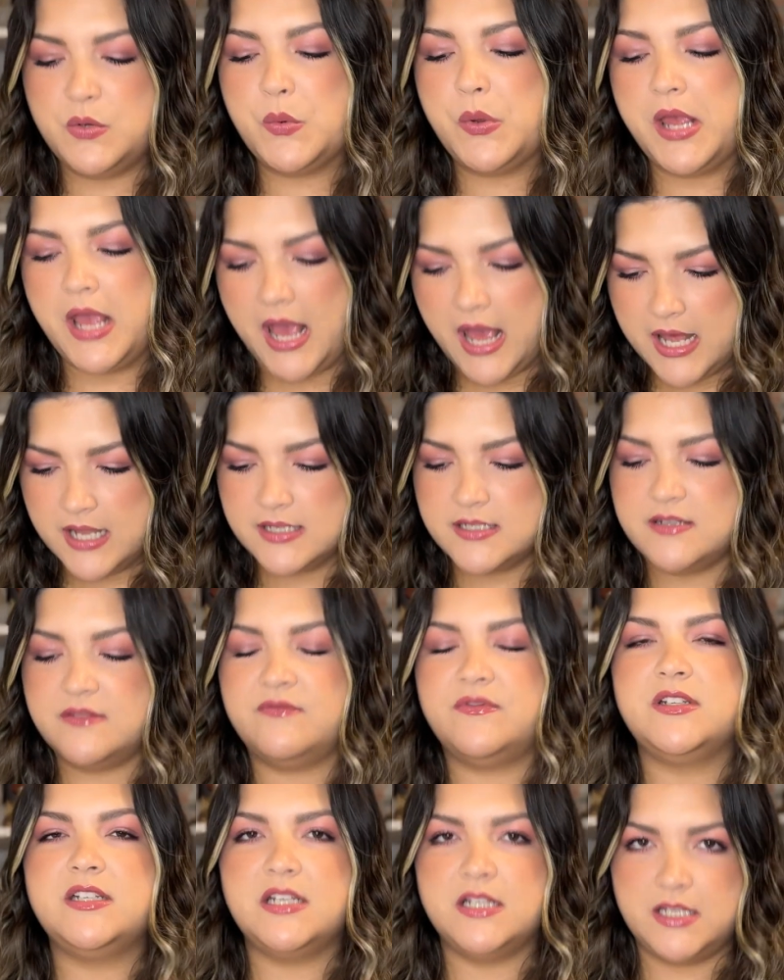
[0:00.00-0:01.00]
get
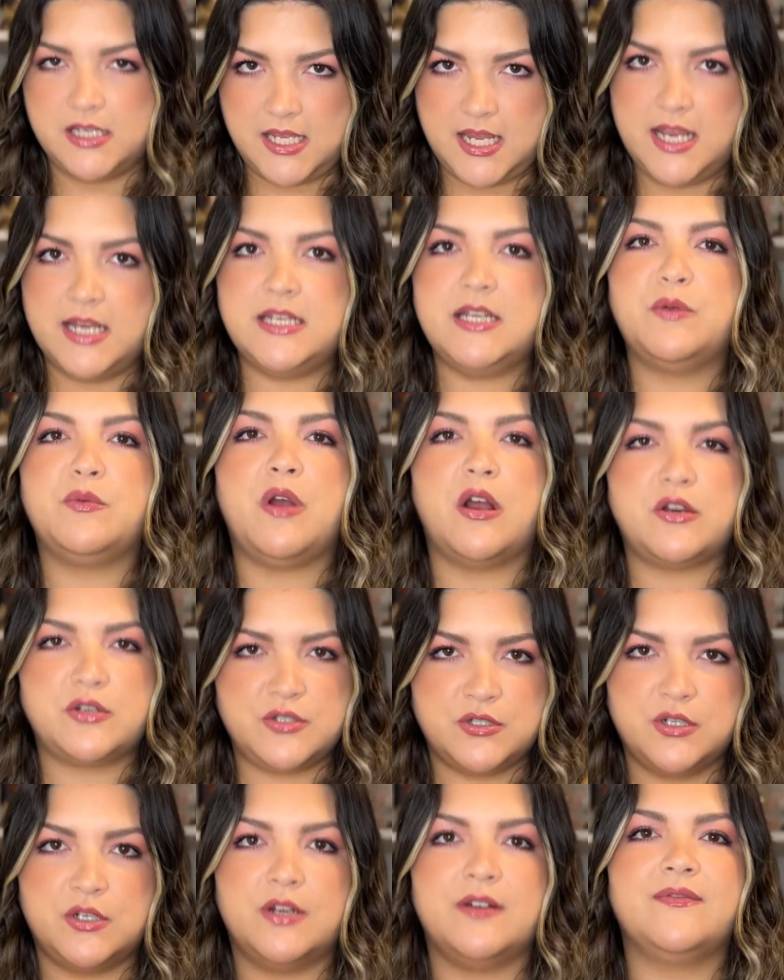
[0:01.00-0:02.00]
Vanilla Candy Rock
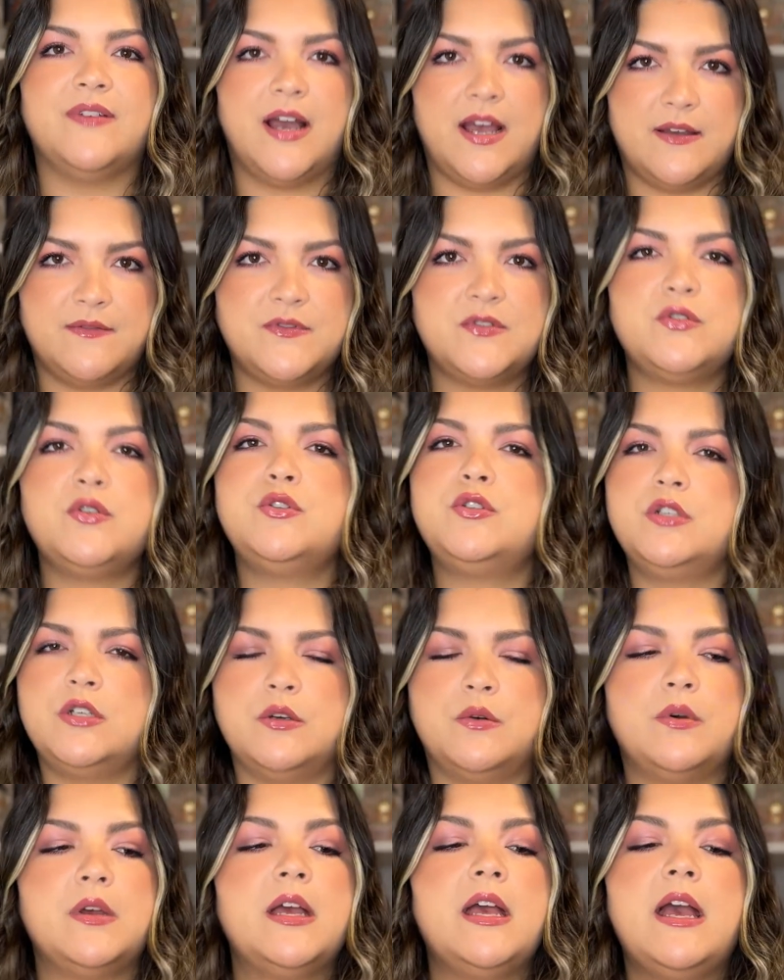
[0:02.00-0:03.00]
Sugar vibes. You
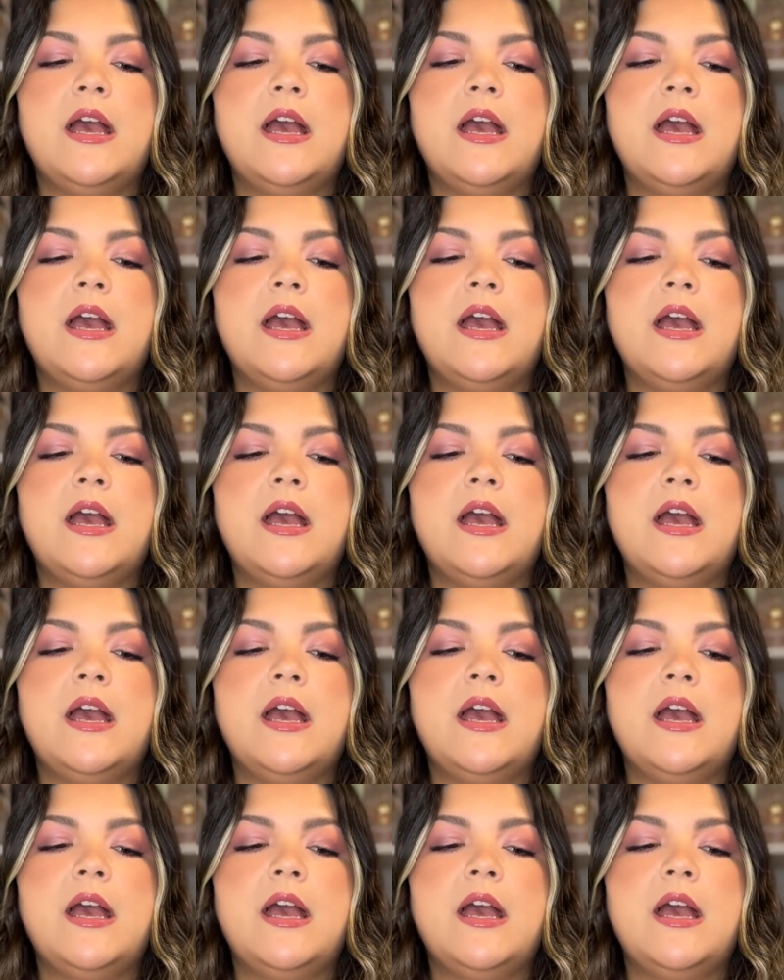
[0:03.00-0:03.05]
do.